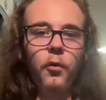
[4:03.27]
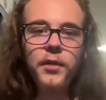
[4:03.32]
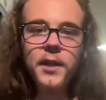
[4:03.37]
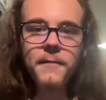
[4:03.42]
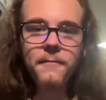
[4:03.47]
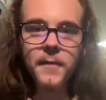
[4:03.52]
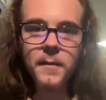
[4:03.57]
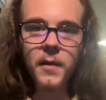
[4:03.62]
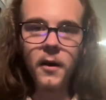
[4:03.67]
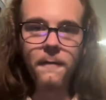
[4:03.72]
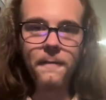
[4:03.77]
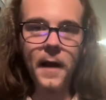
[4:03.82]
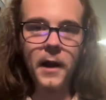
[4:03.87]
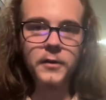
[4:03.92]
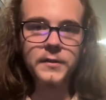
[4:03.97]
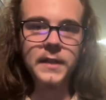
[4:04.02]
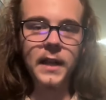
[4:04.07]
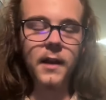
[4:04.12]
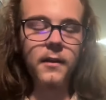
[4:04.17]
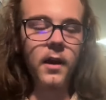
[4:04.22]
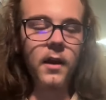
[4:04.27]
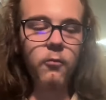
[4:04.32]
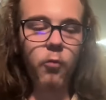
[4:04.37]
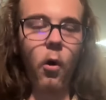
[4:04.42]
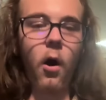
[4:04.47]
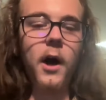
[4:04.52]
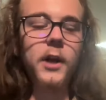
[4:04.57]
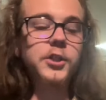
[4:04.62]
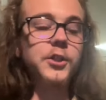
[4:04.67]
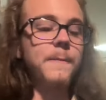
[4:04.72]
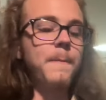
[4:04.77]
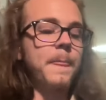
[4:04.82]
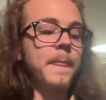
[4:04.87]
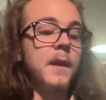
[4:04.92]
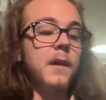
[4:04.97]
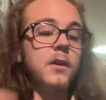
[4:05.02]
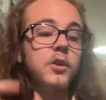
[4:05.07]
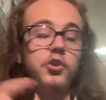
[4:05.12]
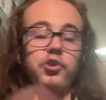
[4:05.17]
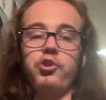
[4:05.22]
only female fighters that I watch,
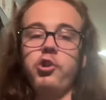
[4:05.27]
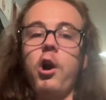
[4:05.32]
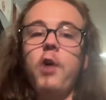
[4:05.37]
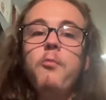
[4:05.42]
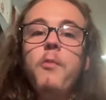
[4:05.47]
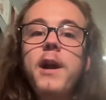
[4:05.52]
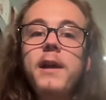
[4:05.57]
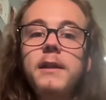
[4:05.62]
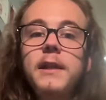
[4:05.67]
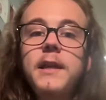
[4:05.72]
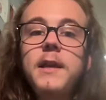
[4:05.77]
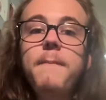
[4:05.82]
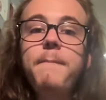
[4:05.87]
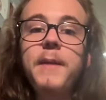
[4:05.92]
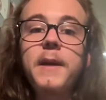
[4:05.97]
Zhang Weili,